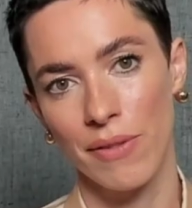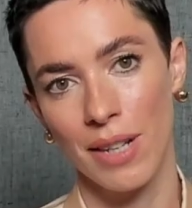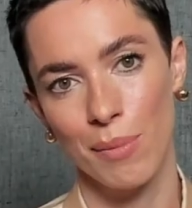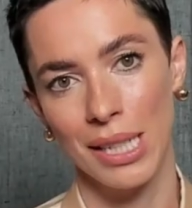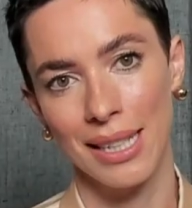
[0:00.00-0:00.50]
my
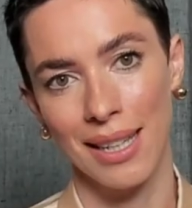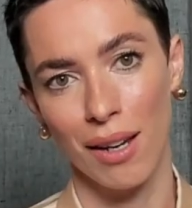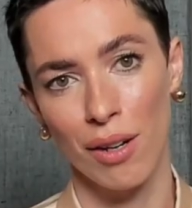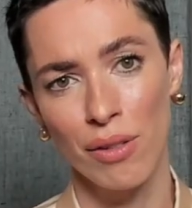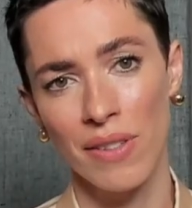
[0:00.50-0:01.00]
family
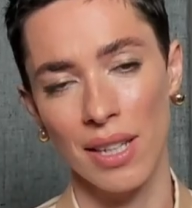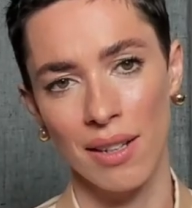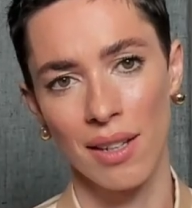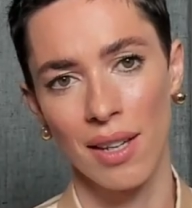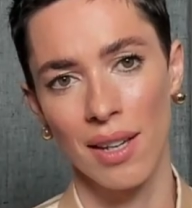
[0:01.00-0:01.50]
get over
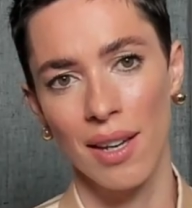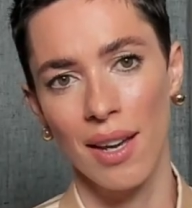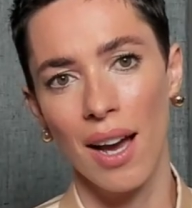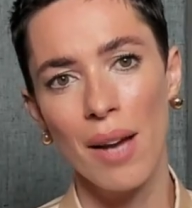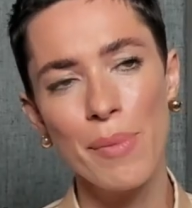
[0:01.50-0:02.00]
that.
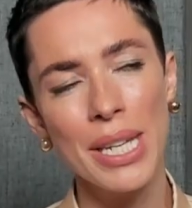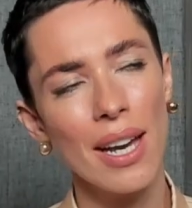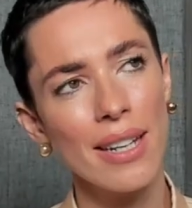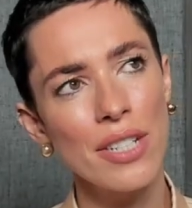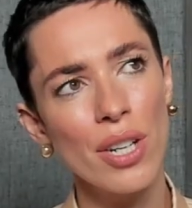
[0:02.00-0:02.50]
I mean,
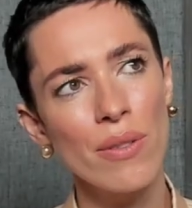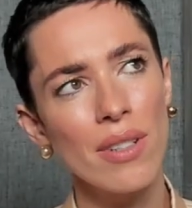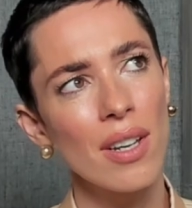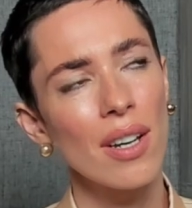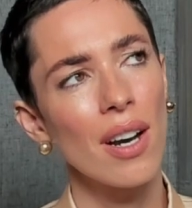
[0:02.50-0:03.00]
and I
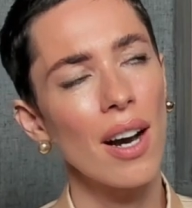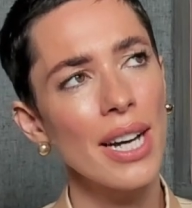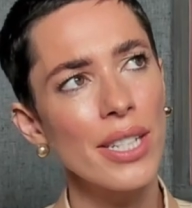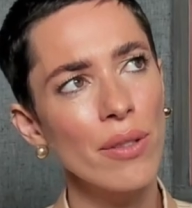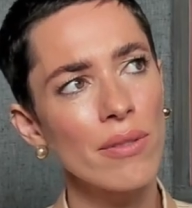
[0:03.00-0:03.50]
don't,
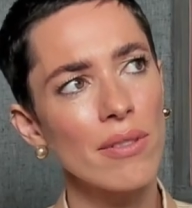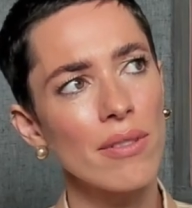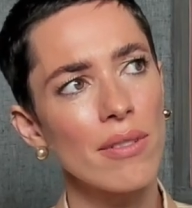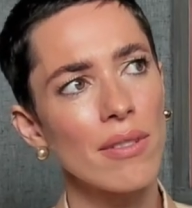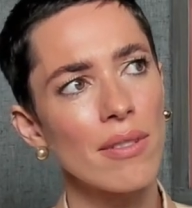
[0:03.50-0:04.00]
I don't
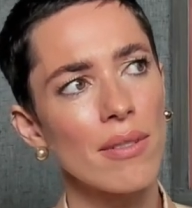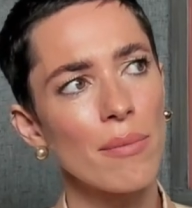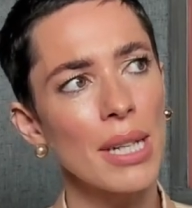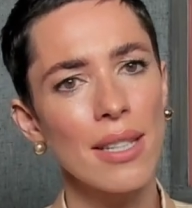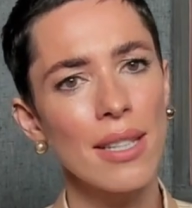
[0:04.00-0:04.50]

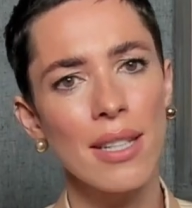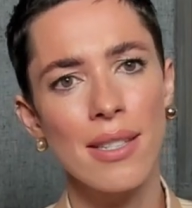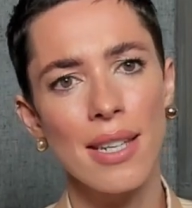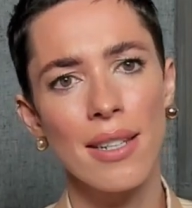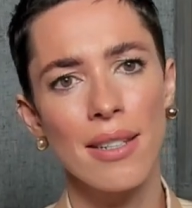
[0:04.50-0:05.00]
mean
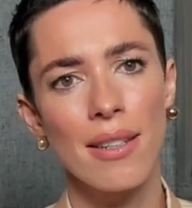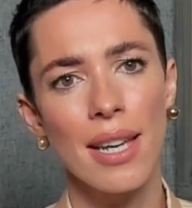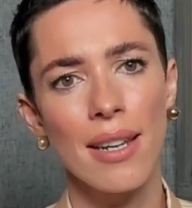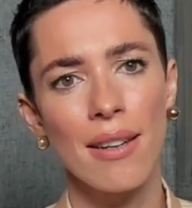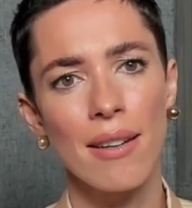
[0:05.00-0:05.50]
this in a,
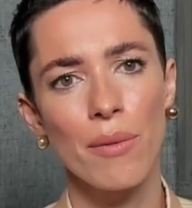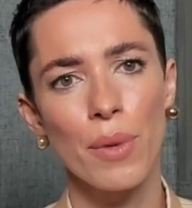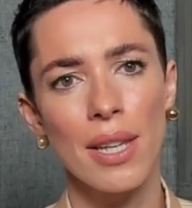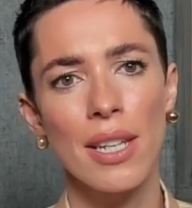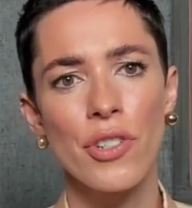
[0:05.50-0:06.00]
in
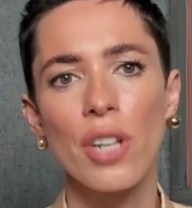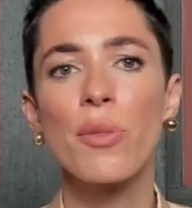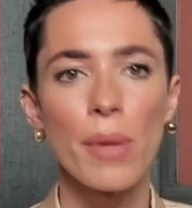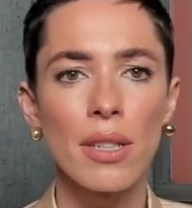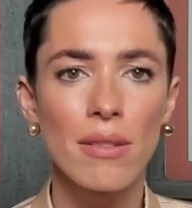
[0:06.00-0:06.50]
with any
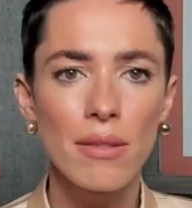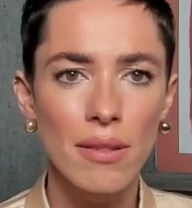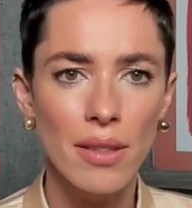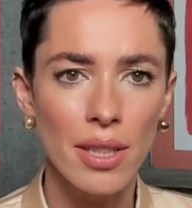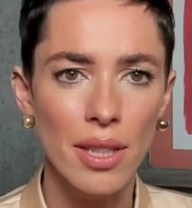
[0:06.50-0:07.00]
judgment.
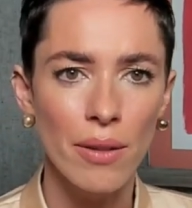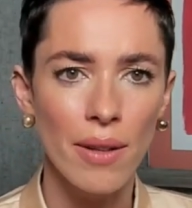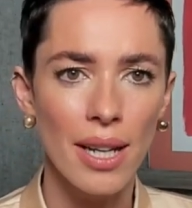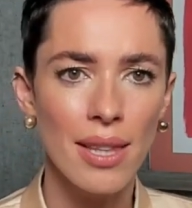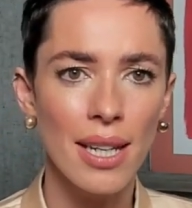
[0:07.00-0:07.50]
You know,
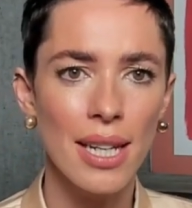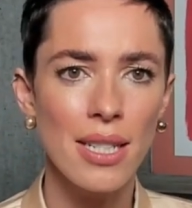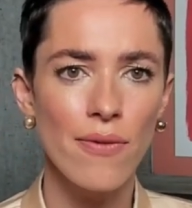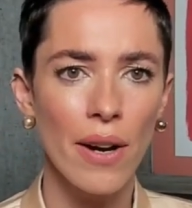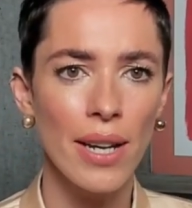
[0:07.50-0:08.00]
I think
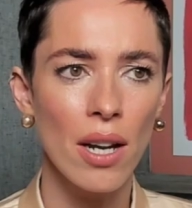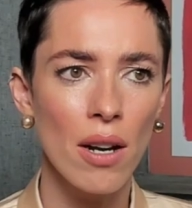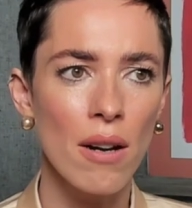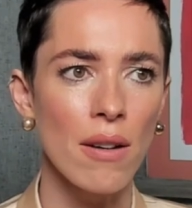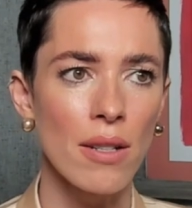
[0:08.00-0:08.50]
it's very
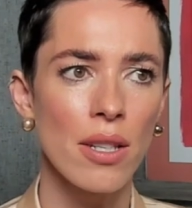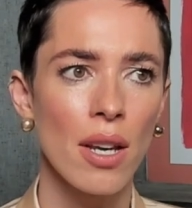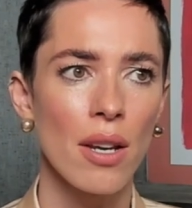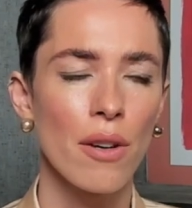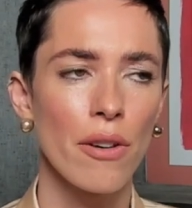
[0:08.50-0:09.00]
hard
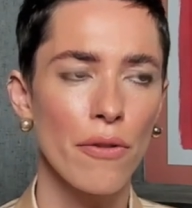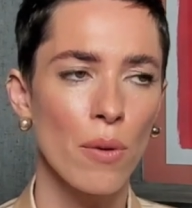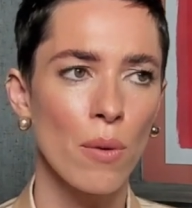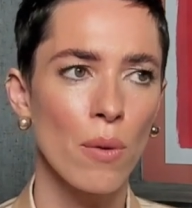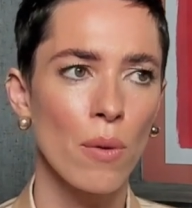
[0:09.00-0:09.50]

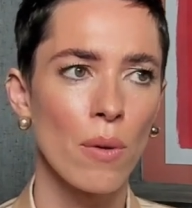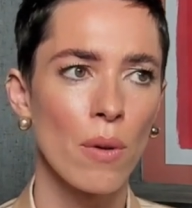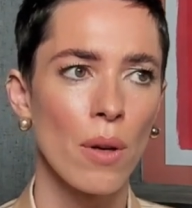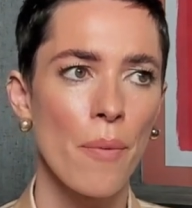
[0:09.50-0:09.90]
for